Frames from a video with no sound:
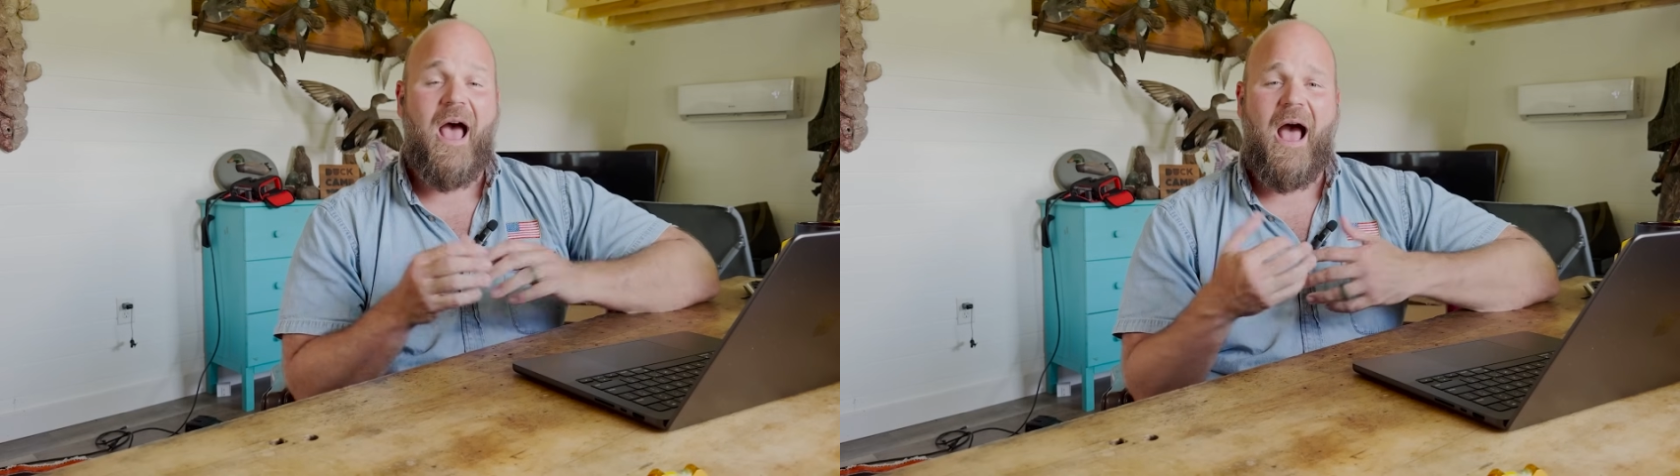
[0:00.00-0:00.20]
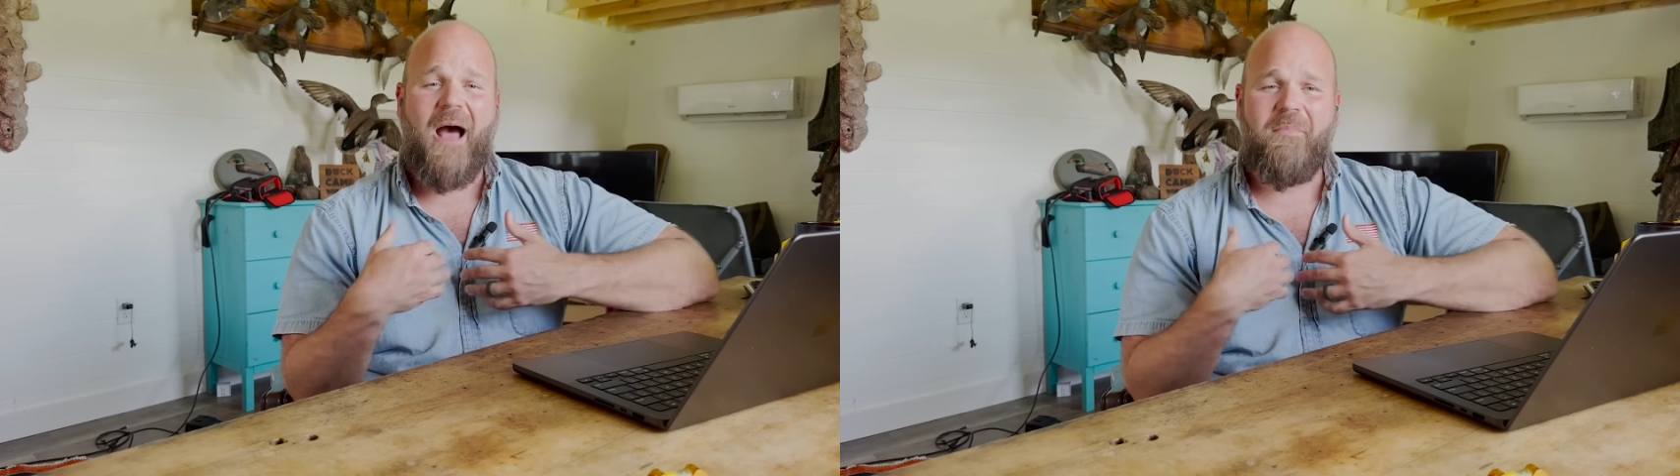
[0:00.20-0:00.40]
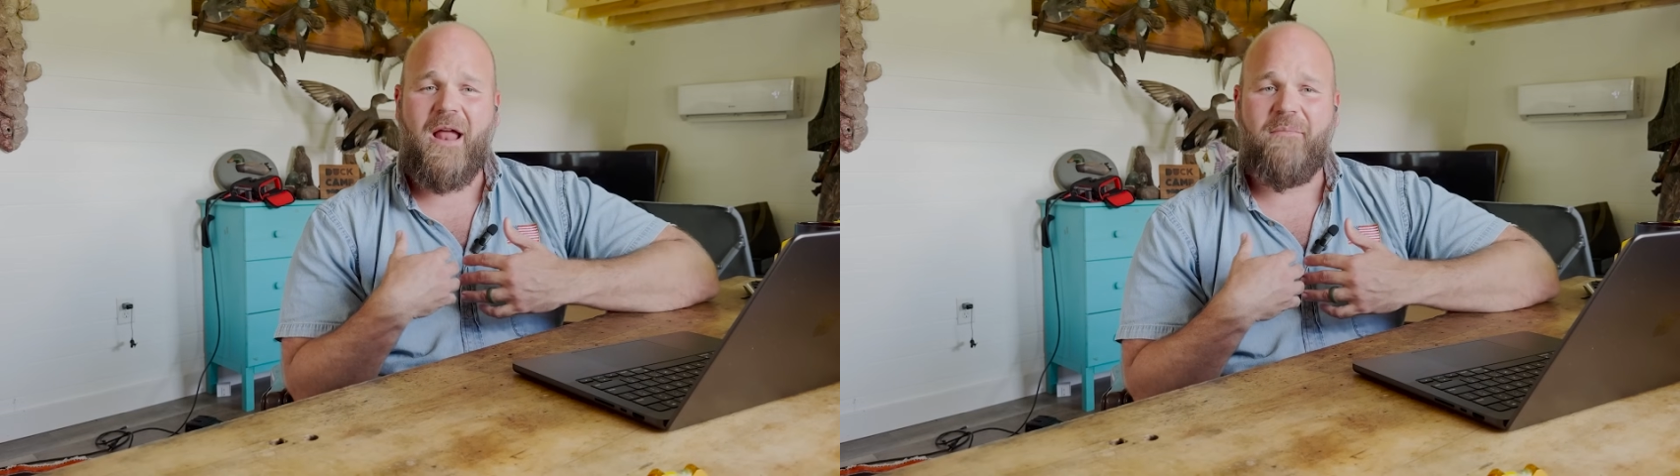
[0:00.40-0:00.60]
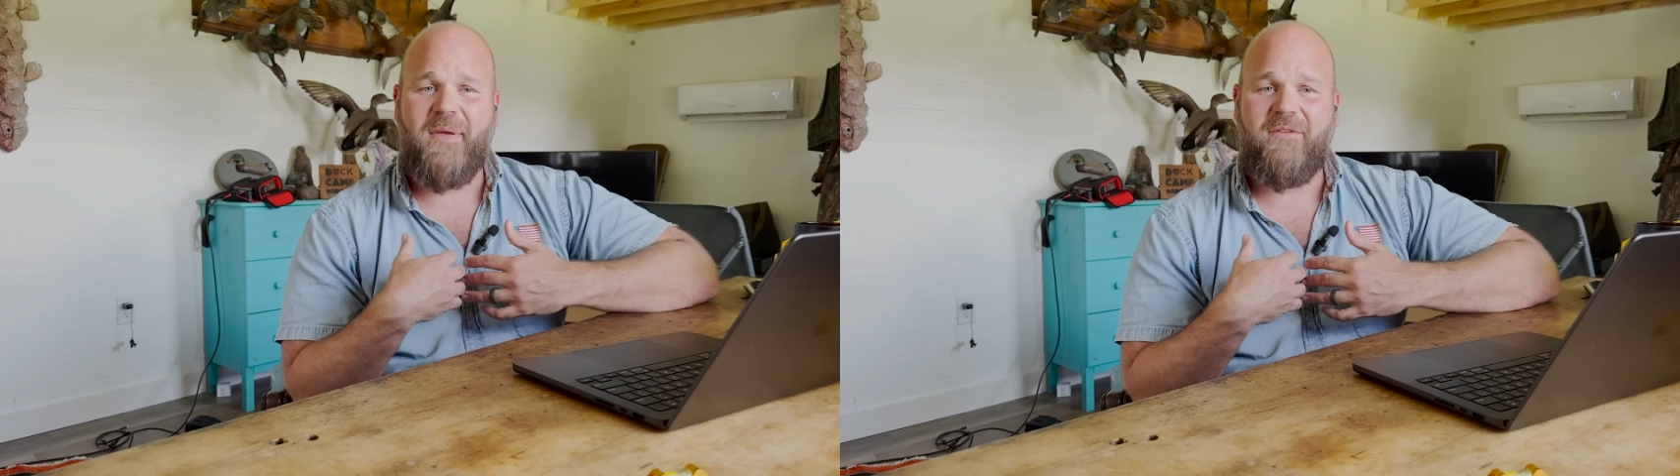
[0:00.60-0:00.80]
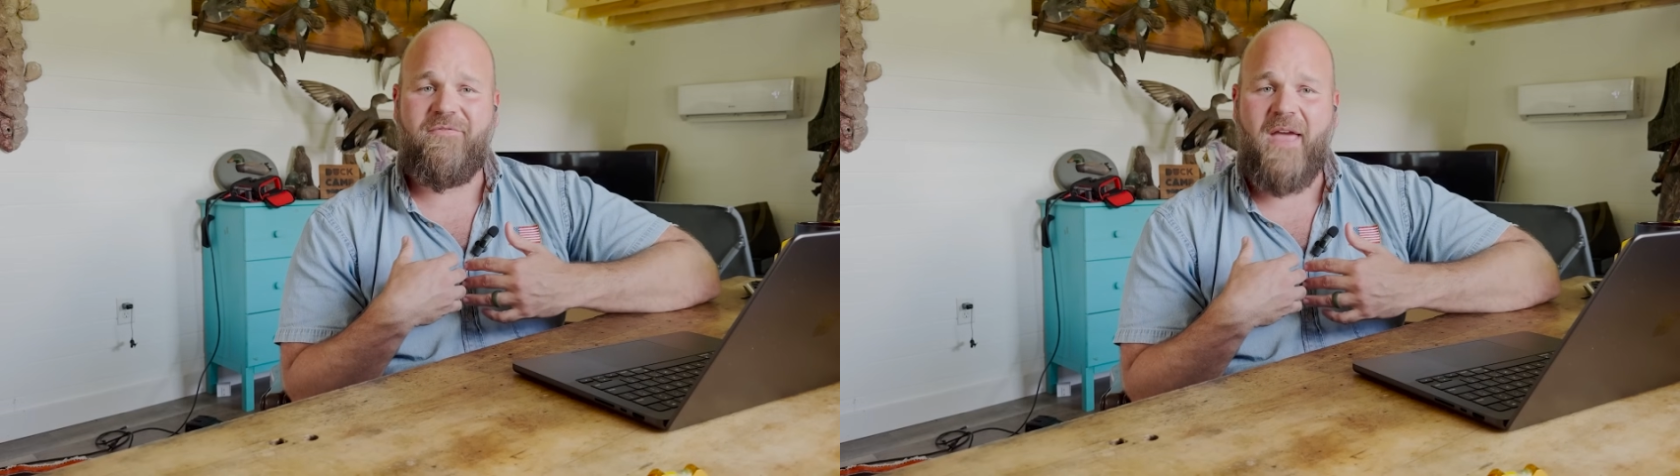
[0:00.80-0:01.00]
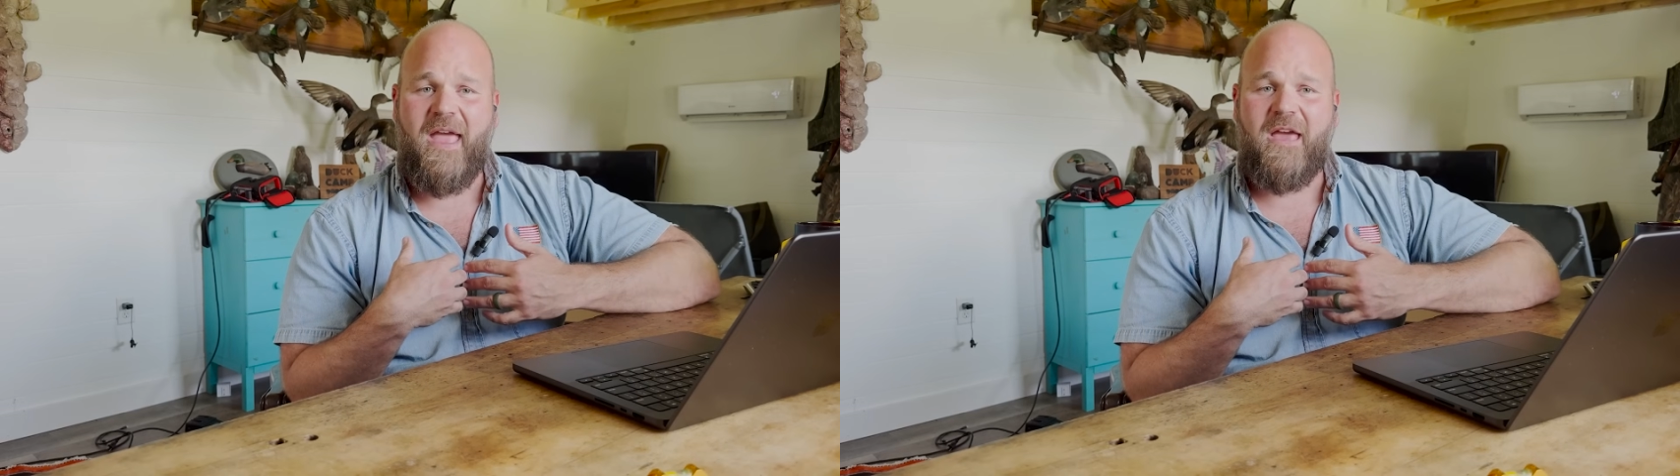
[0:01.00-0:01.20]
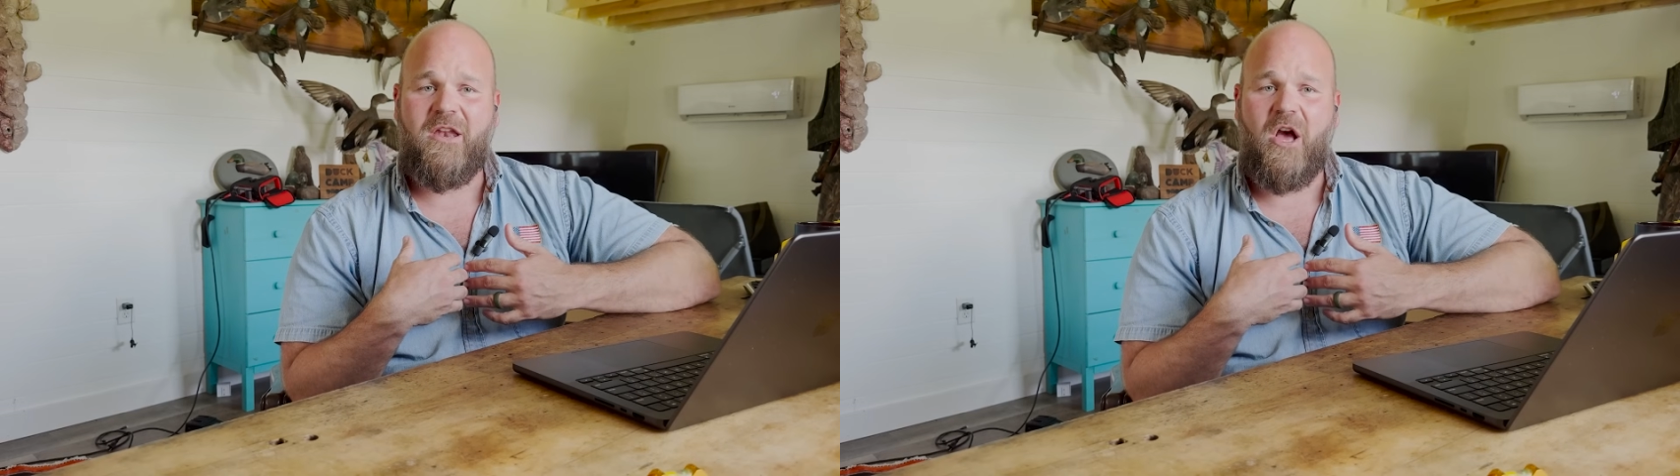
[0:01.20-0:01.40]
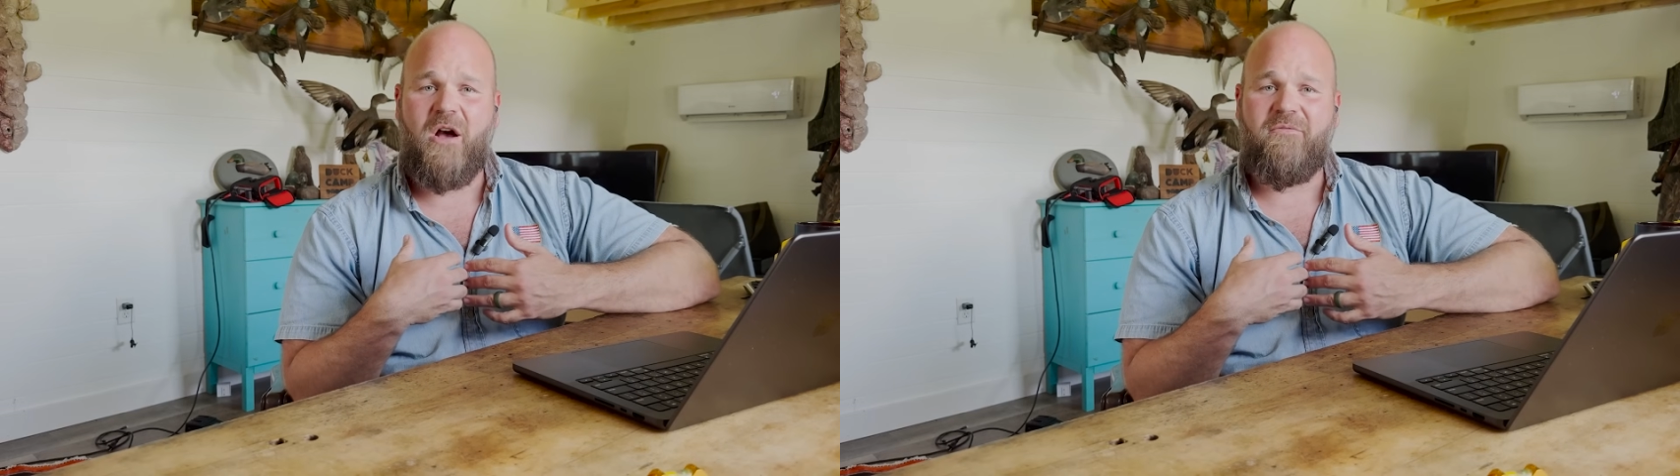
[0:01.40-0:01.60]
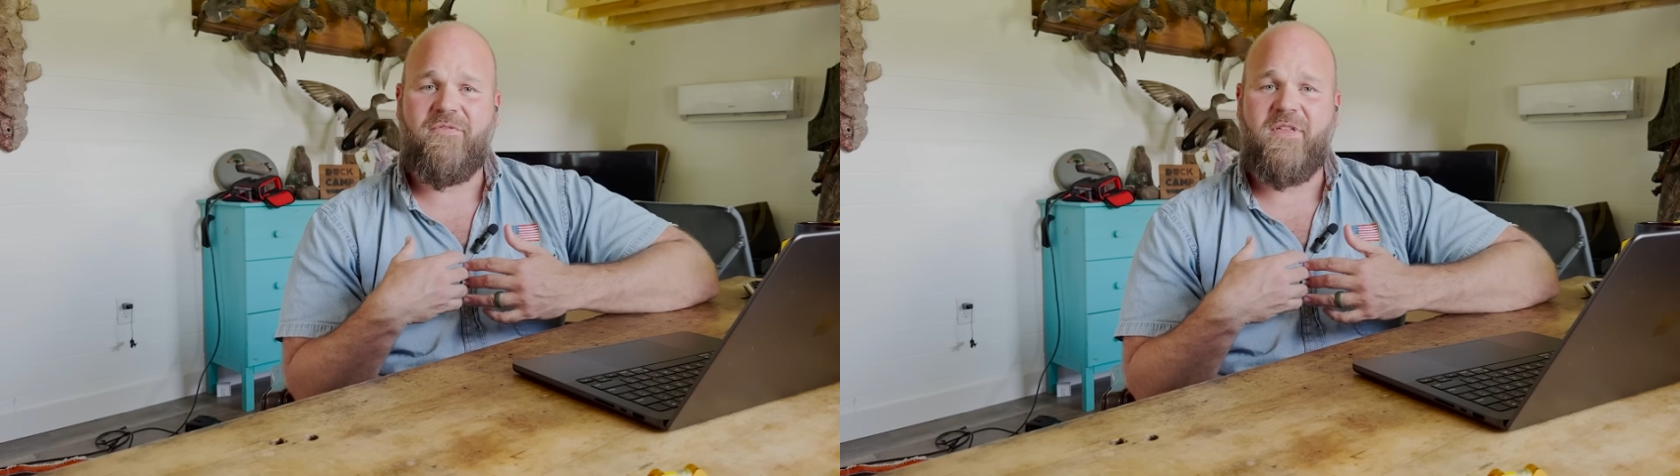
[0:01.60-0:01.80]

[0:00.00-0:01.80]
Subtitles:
I'm not a big fan of